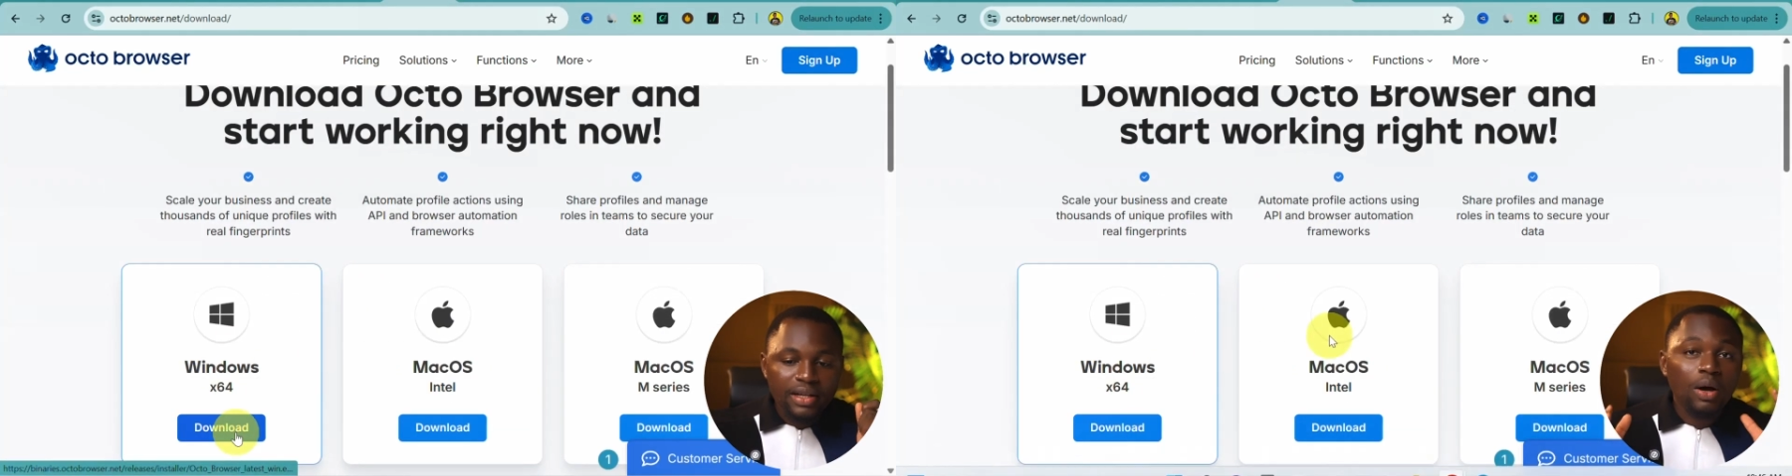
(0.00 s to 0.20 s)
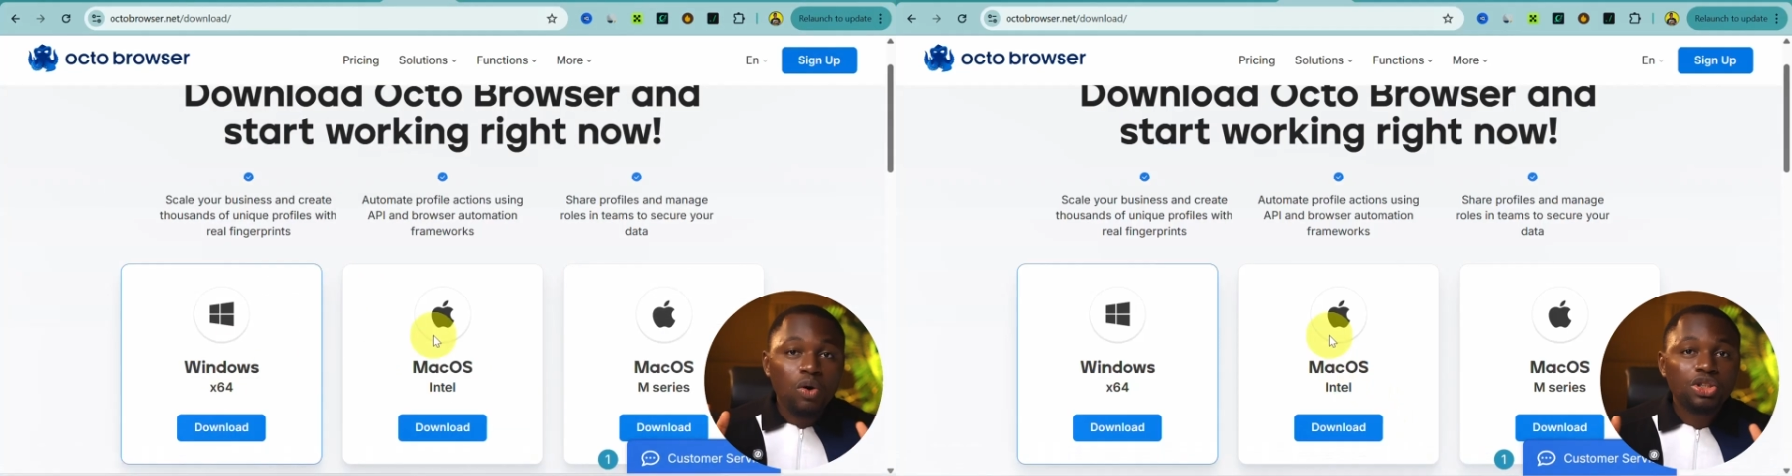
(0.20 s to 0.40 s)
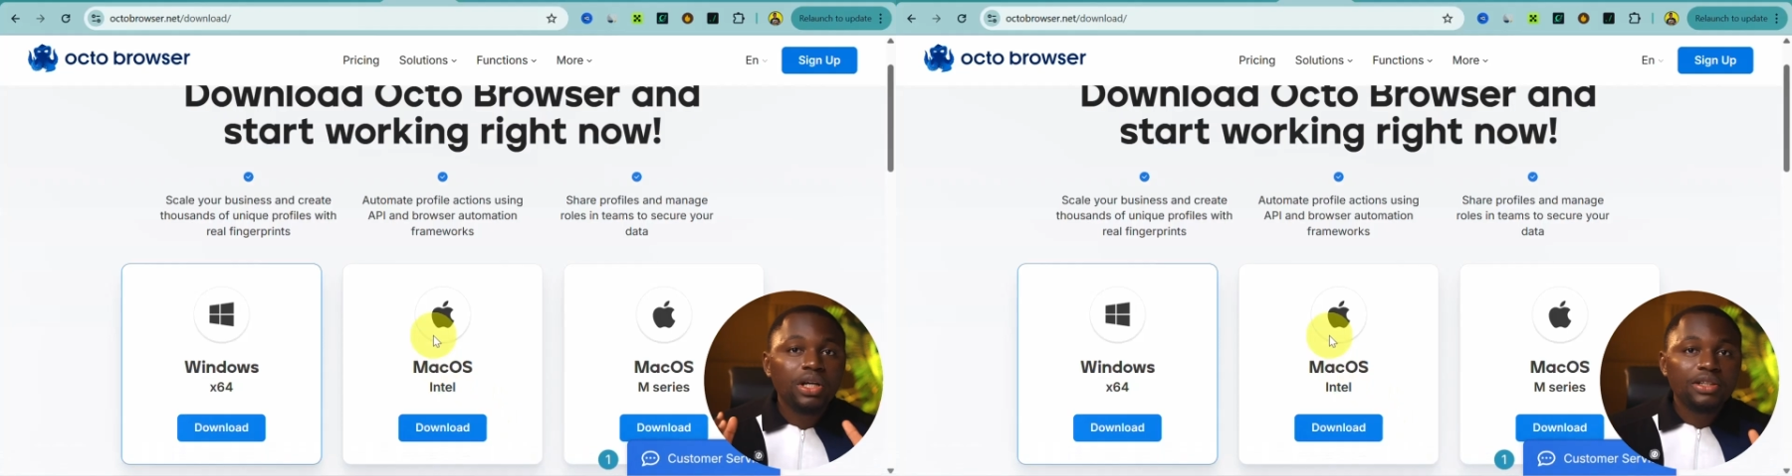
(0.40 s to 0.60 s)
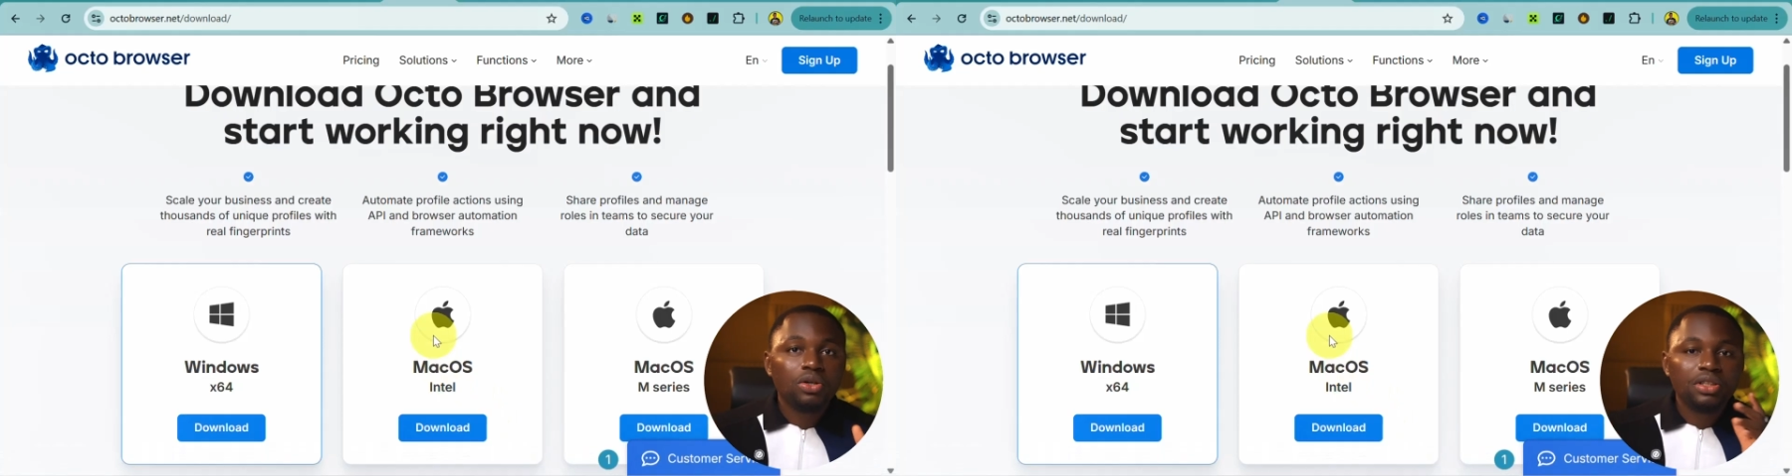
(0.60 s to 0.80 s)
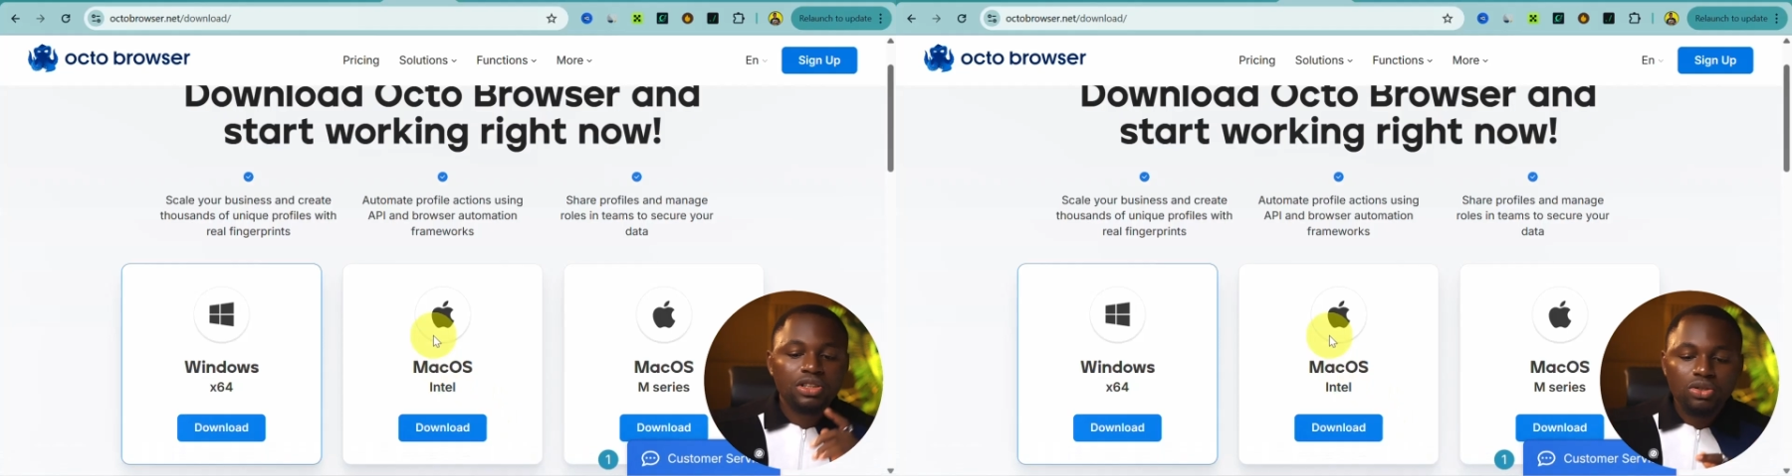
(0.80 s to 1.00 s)
Now, once you are
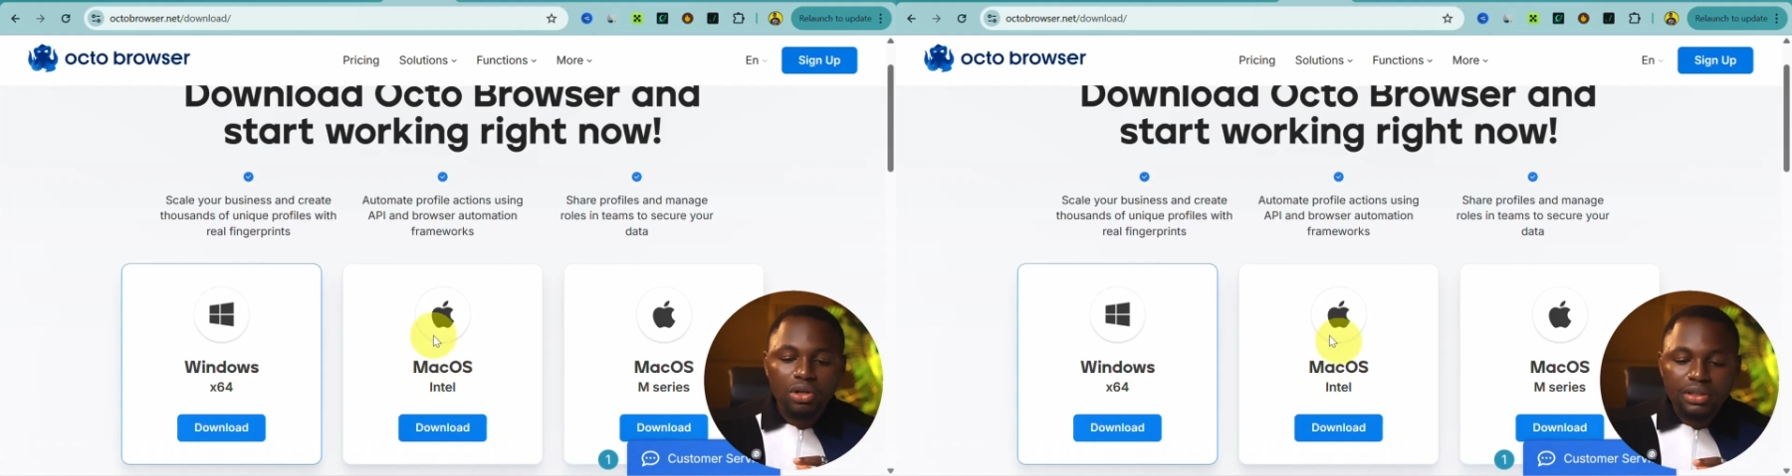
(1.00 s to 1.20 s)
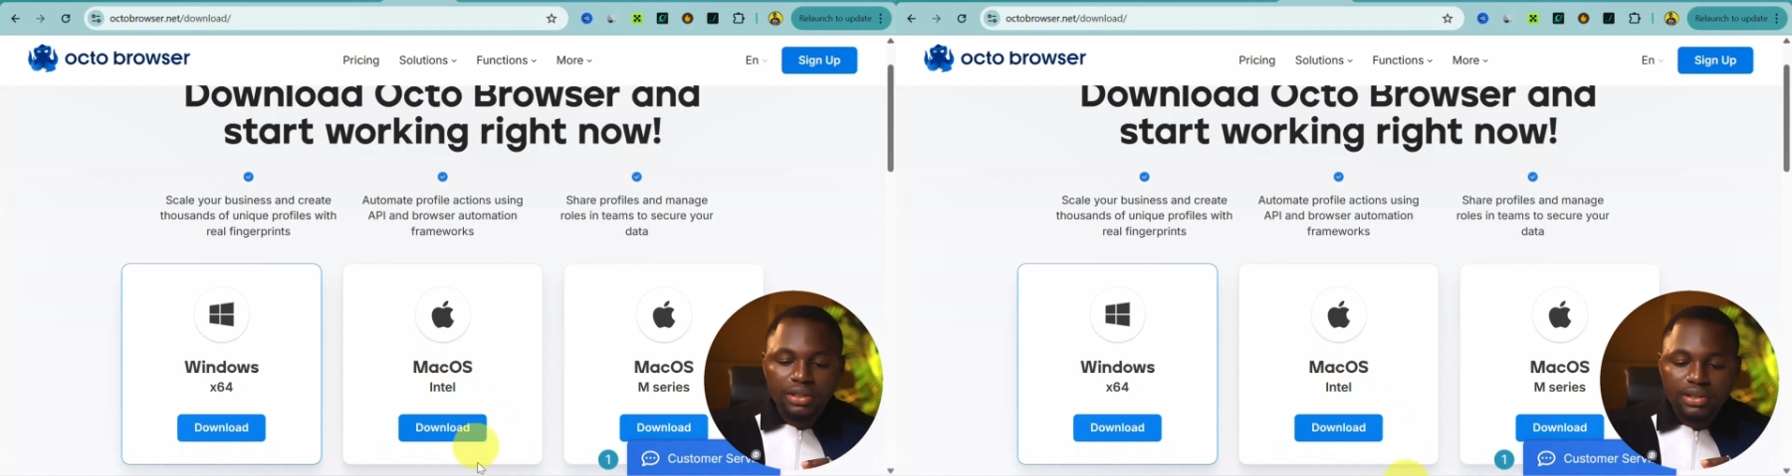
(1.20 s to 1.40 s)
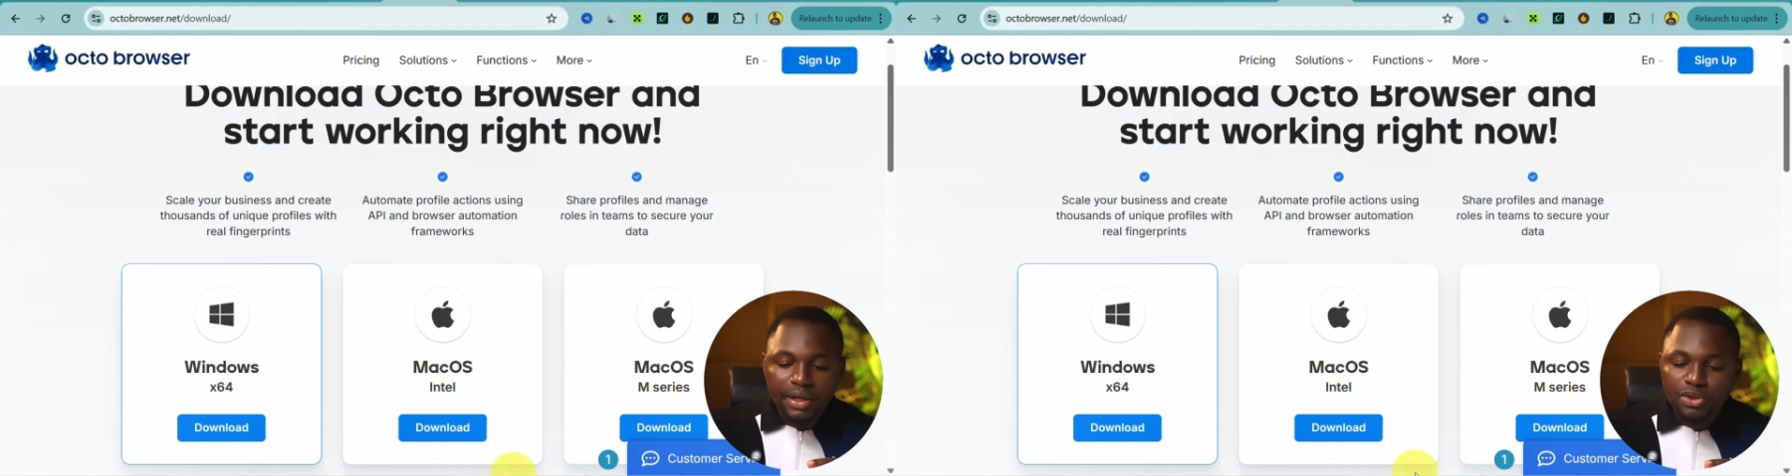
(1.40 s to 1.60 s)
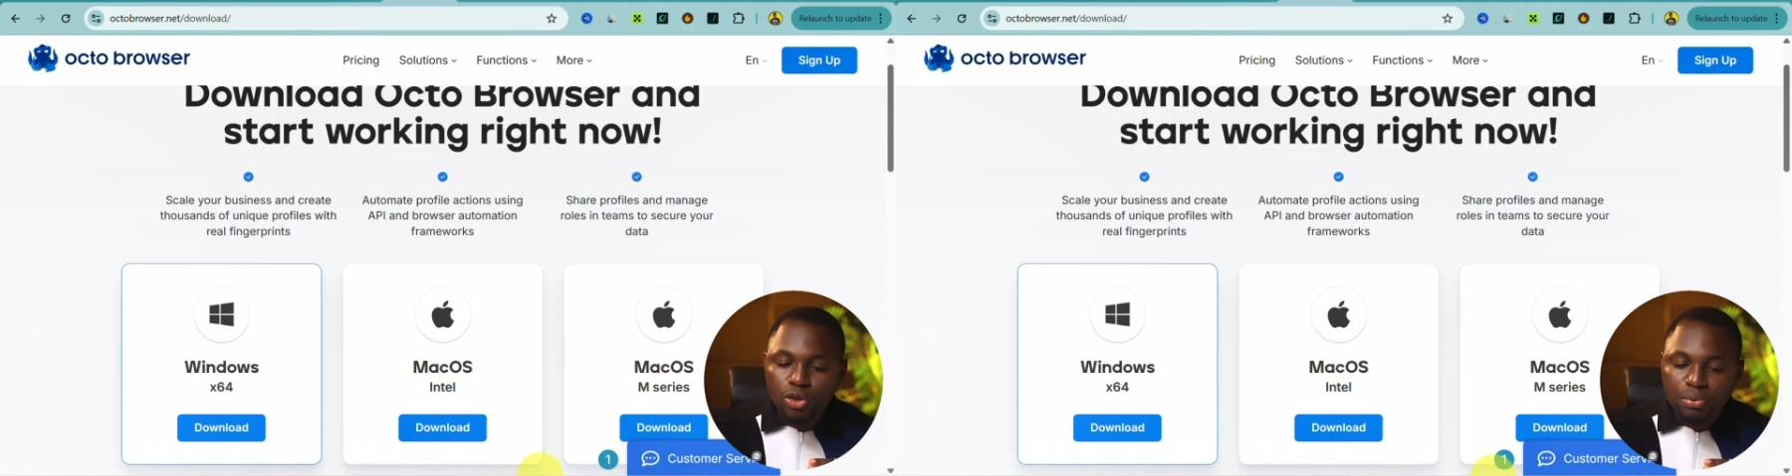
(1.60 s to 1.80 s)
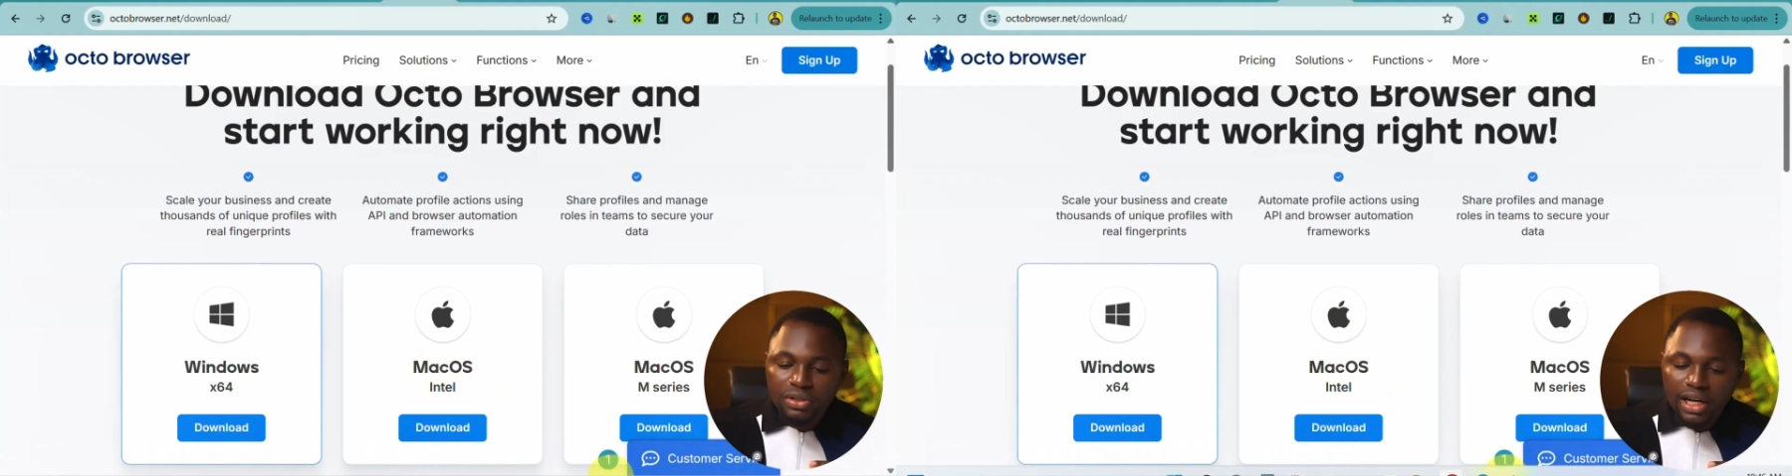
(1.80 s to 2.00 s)
done installing it and you
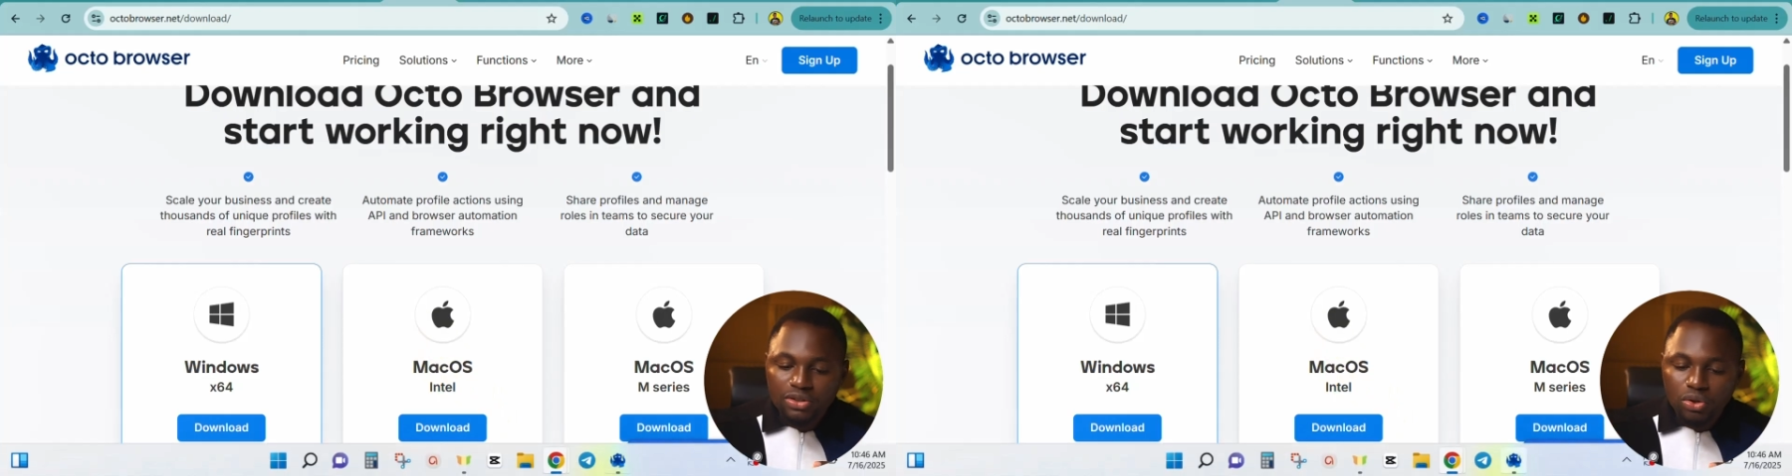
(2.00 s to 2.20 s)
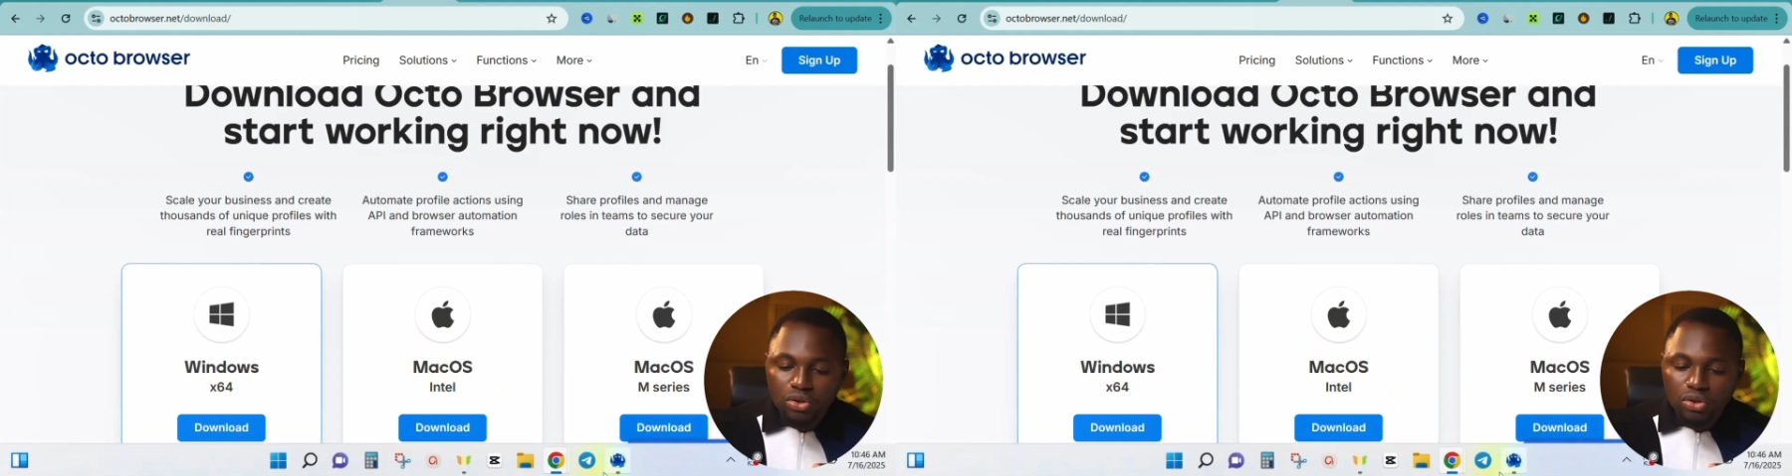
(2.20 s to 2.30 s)
open that